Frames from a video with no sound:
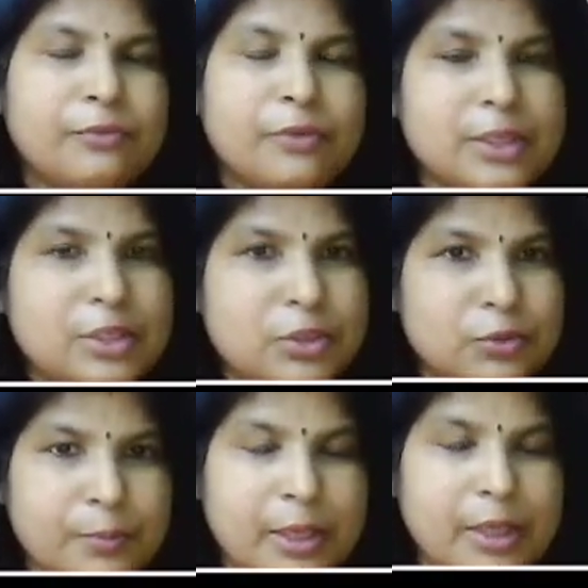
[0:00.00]
first
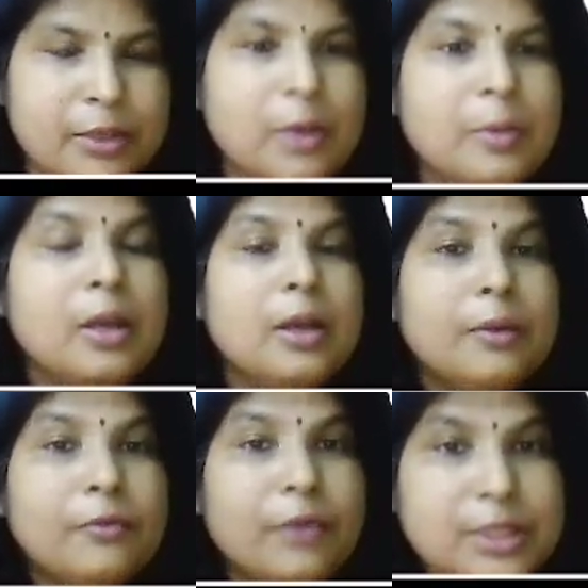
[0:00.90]

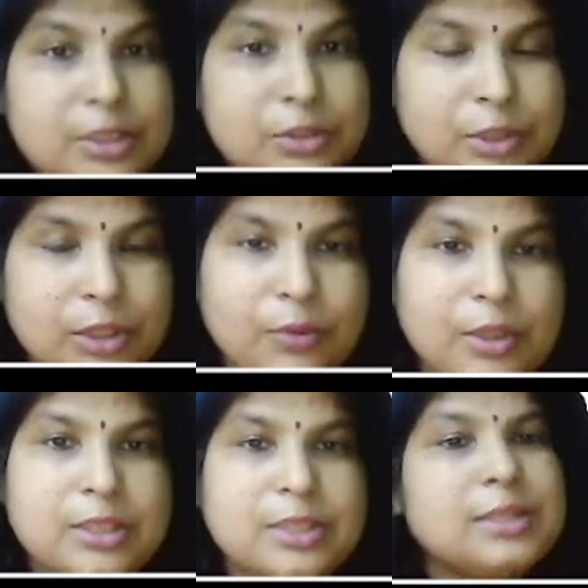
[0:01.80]
two
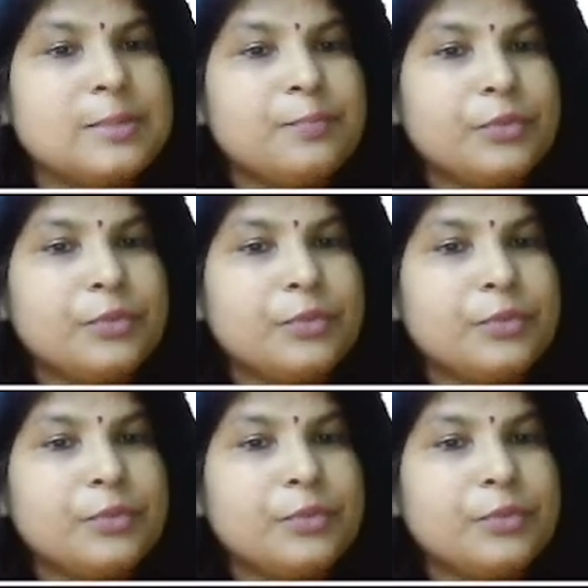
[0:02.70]
equations.